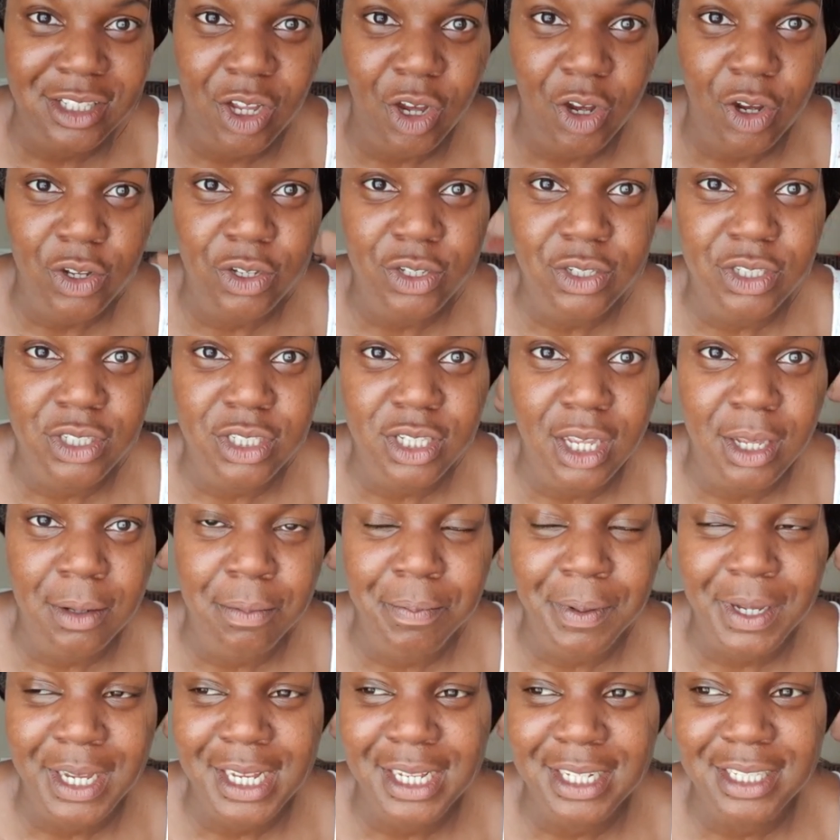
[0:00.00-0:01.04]
not as a
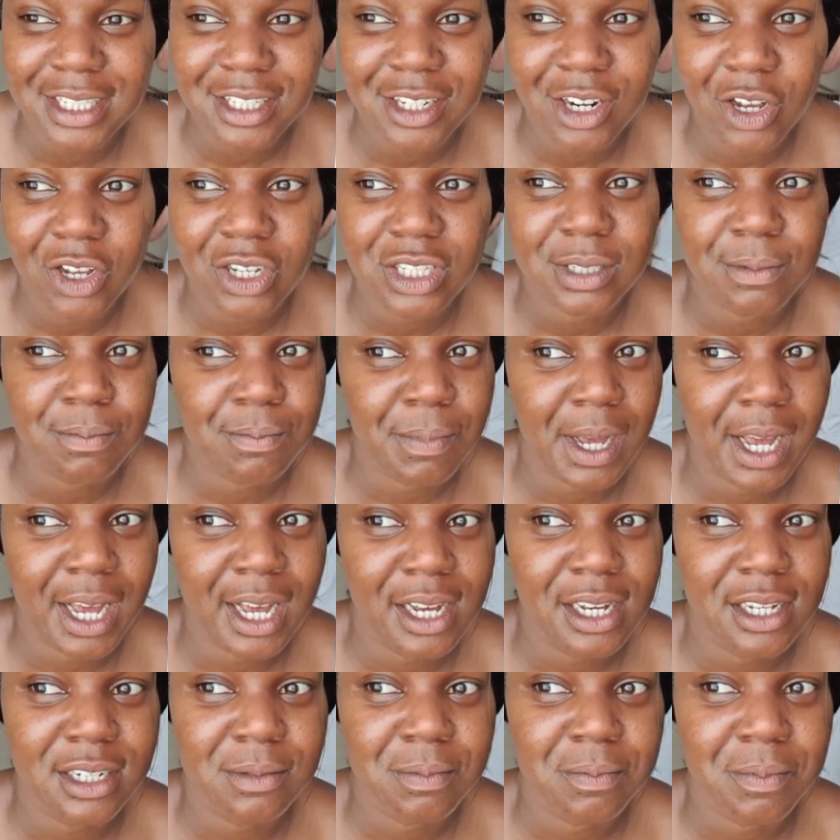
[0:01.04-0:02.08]
beard's not as
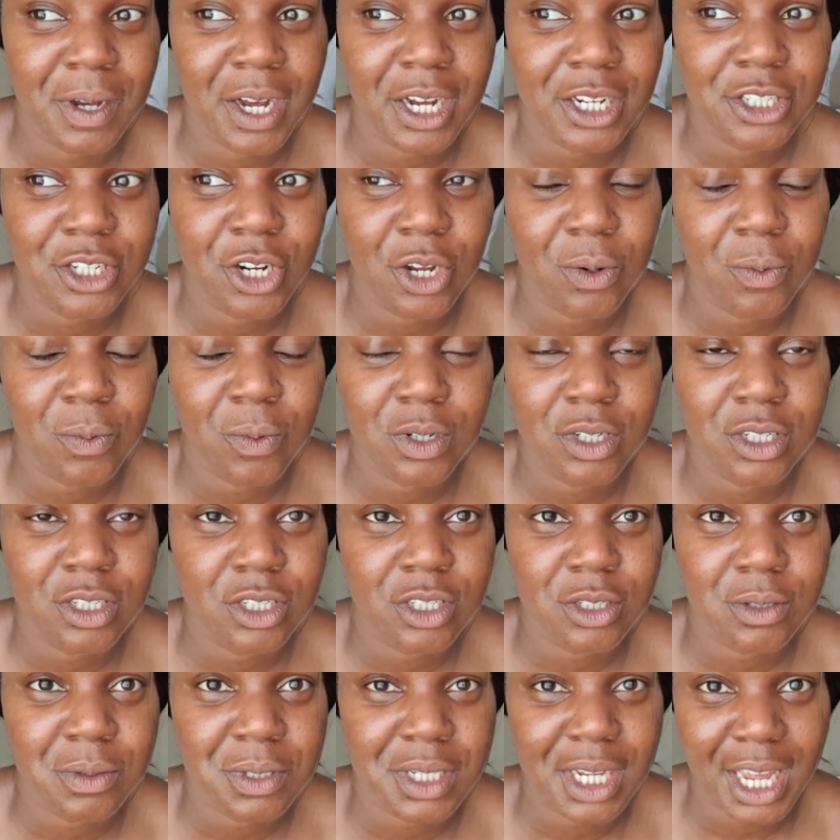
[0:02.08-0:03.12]
bad, but I don't want to
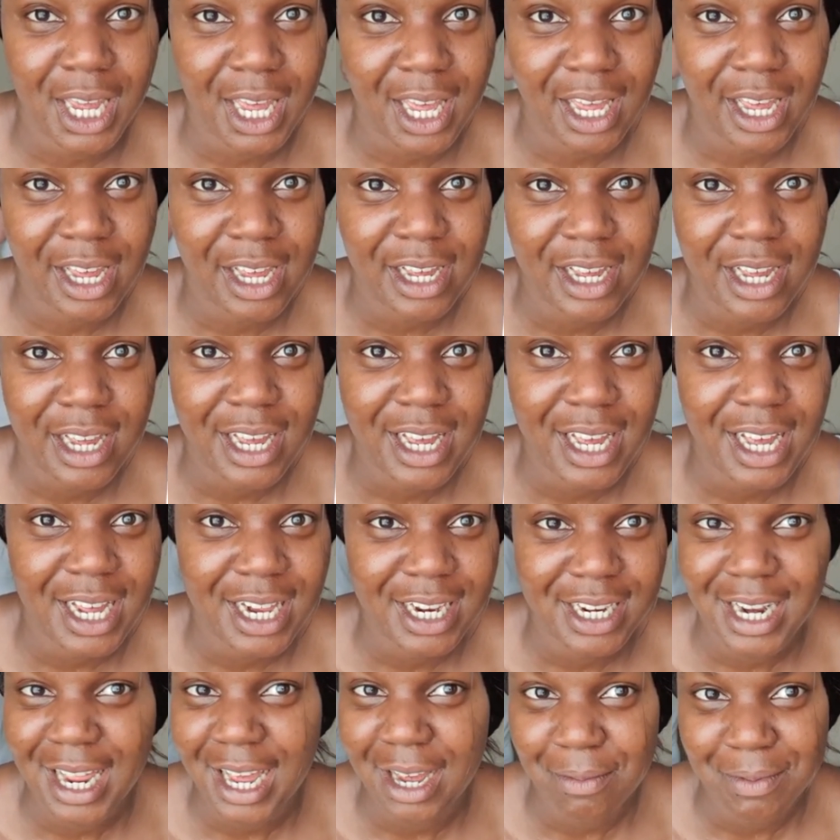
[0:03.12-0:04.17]
do your hair.
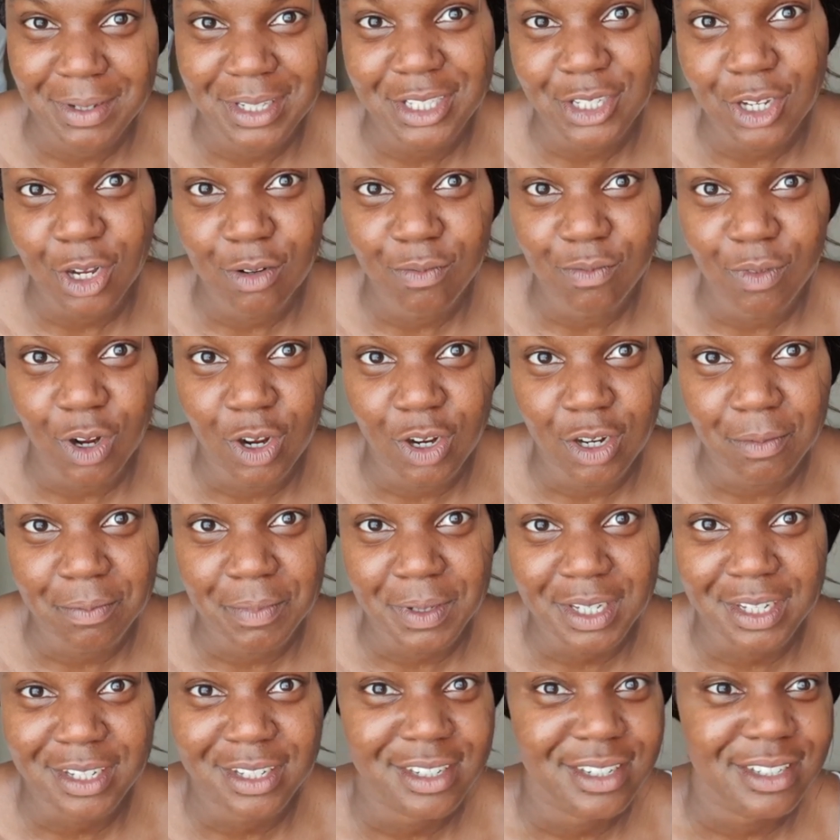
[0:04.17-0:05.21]
And now it's gone wrong
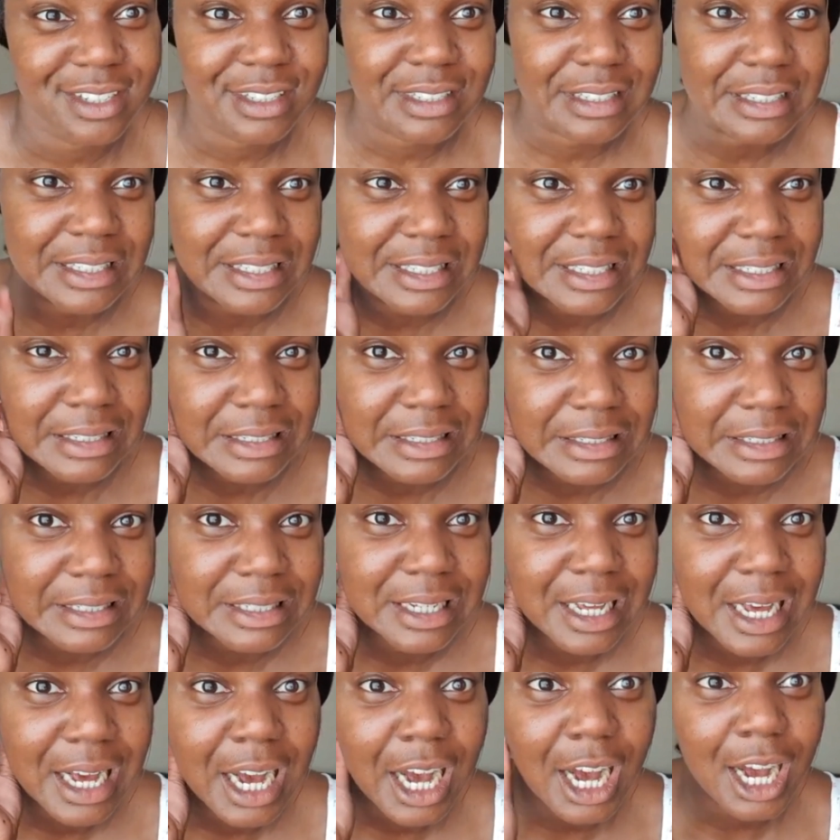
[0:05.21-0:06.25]
because
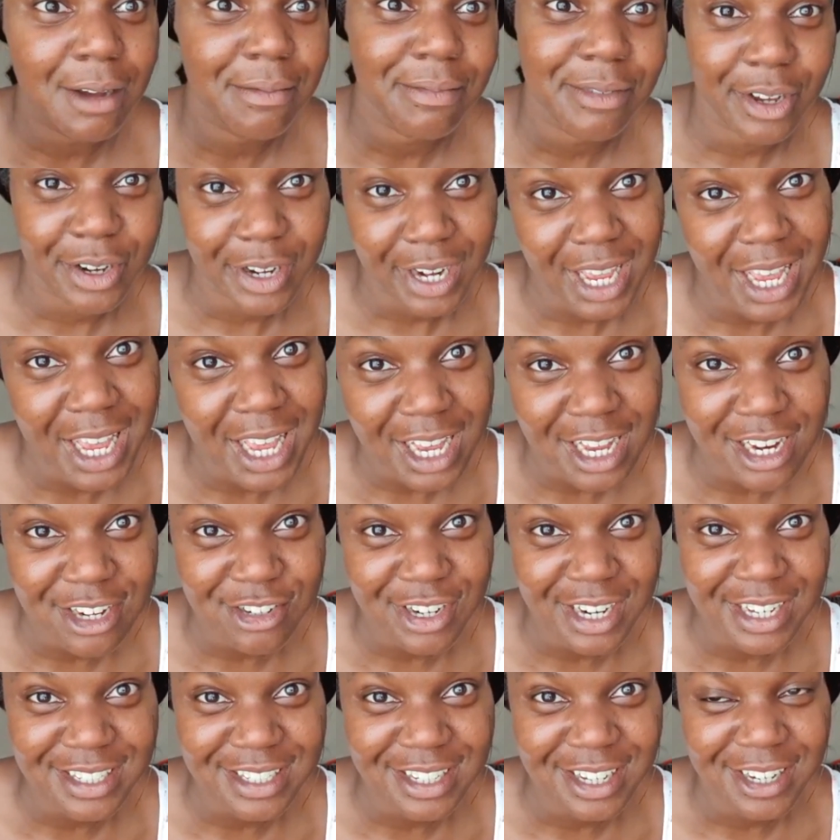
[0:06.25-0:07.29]
I'm not a
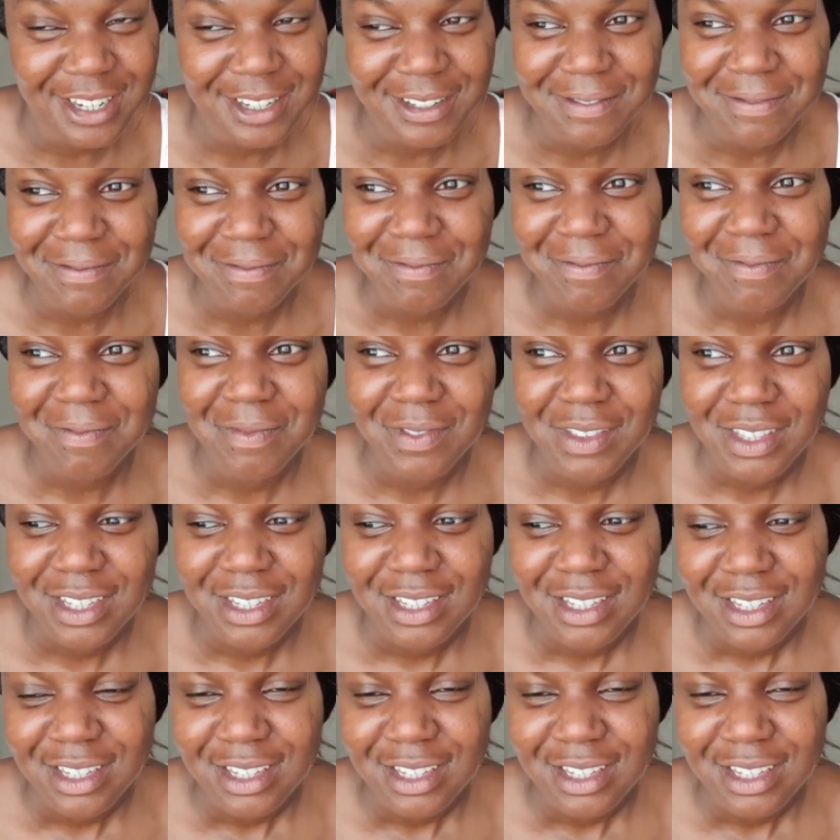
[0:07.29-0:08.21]
hairdresser. I